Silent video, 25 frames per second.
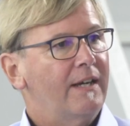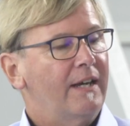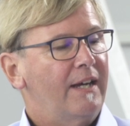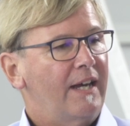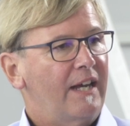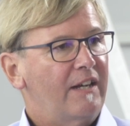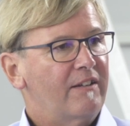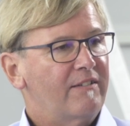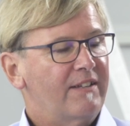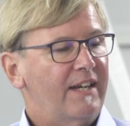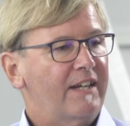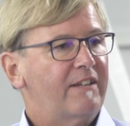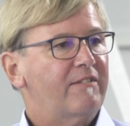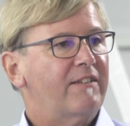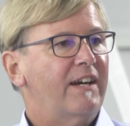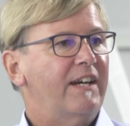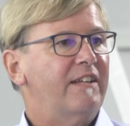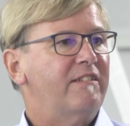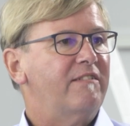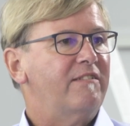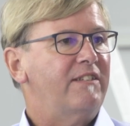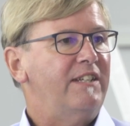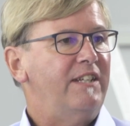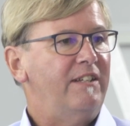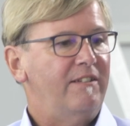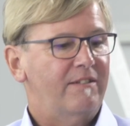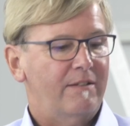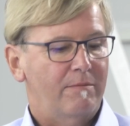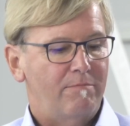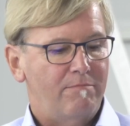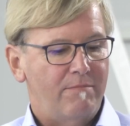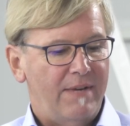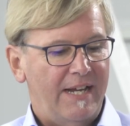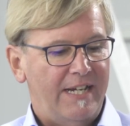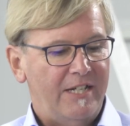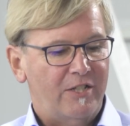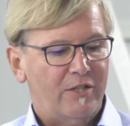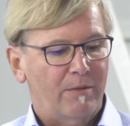And that I see is a
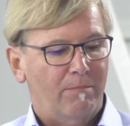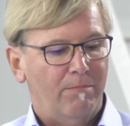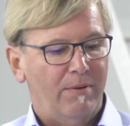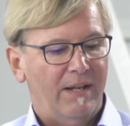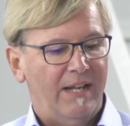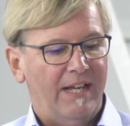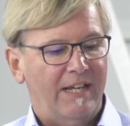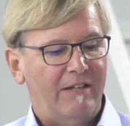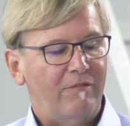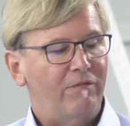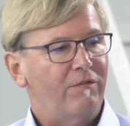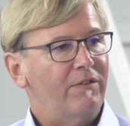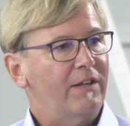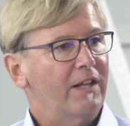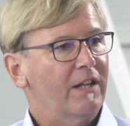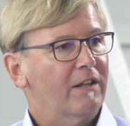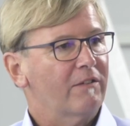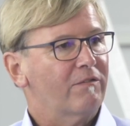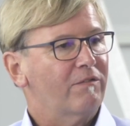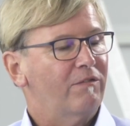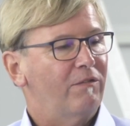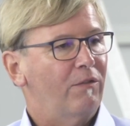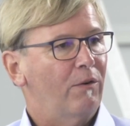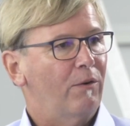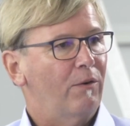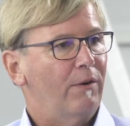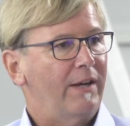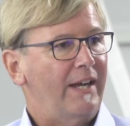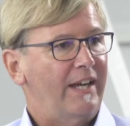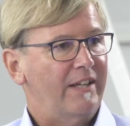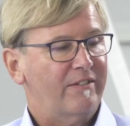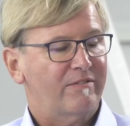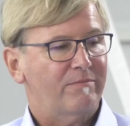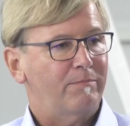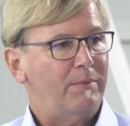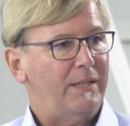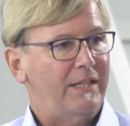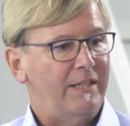major play field for
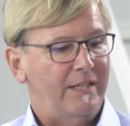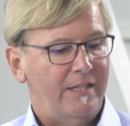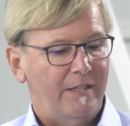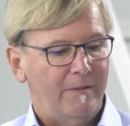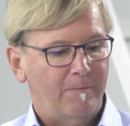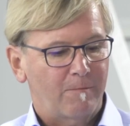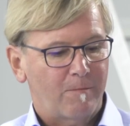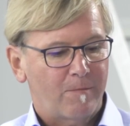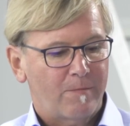SPE.